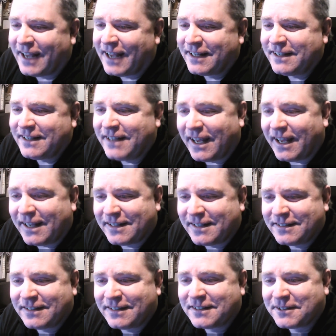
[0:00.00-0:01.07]
and
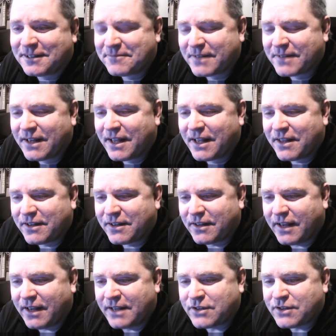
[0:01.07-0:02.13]
again,
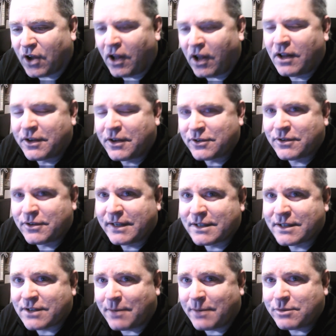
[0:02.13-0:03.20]
it's all under the
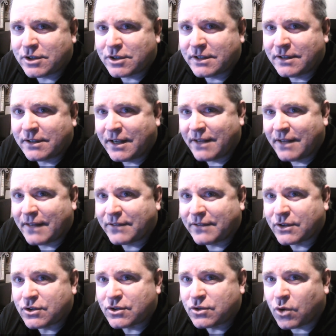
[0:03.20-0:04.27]
assumption that
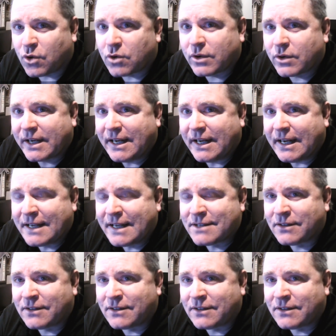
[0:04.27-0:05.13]
the story is